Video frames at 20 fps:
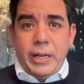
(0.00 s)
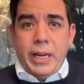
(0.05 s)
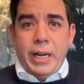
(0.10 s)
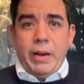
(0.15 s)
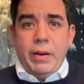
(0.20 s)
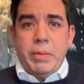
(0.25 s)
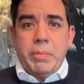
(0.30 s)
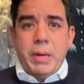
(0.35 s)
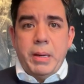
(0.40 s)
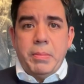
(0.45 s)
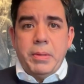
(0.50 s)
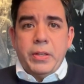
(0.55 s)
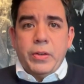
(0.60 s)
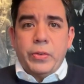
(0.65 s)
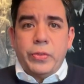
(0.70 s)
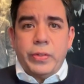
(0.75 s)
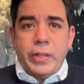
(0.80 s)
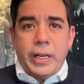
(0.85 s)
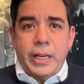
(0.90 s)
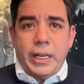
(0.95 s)
now, and maybe they're
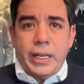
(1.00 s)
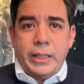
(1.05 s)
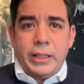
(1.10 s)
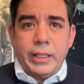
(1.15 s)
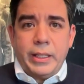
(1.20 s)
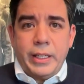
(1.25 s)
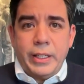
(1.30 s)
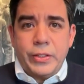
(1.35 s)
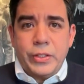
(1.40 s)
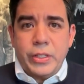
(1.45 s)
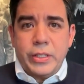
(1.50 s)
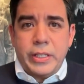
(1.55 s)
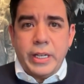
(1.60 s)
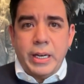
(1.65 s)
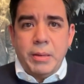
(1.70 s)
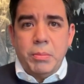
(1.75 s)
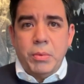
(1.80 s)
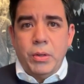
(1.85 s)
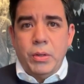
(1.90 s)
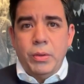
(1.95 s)
sitting at the kitchen
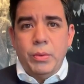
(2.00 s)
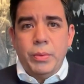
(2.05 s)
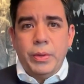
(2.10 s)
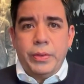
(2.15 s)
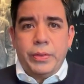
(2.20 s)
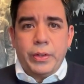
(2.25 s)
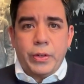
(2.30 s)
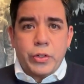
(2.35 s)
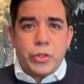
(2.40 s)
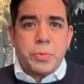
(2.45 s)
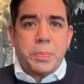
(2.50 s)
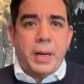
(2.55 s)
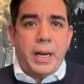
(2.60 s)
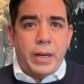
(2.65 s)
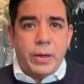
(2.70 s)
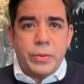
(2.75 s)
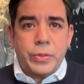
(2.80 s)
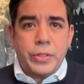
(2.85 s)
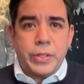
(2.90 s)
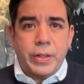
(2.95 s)
table with their
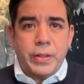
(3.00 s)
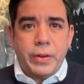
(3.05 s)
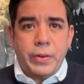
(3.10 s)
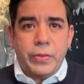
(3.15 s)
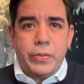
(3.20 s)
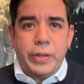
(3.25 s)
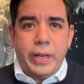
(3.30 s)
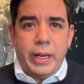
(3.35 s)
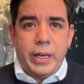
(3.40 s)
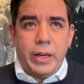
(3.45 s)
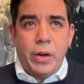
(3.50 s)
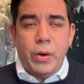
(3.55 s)
spouse and they're saying,